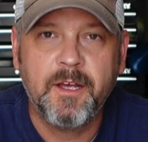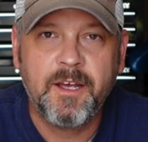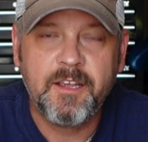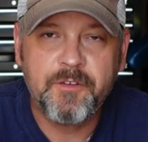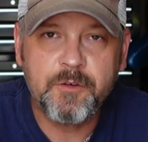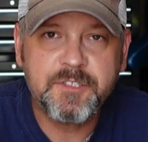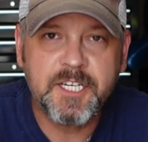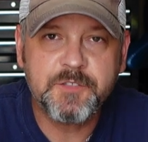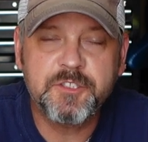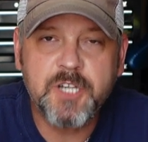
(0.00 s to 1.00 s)
Hey folks,
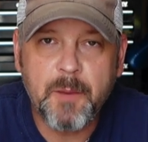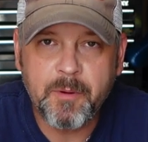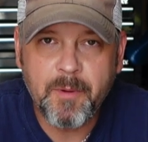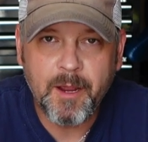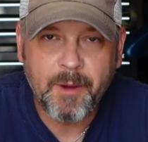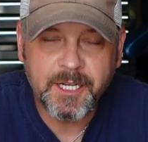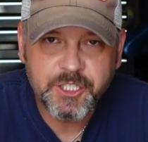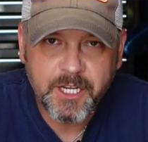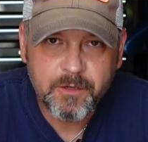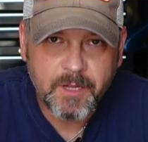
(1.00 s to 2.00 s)
thanks for stopping by my
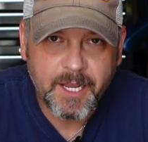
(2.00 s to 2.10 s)
channel.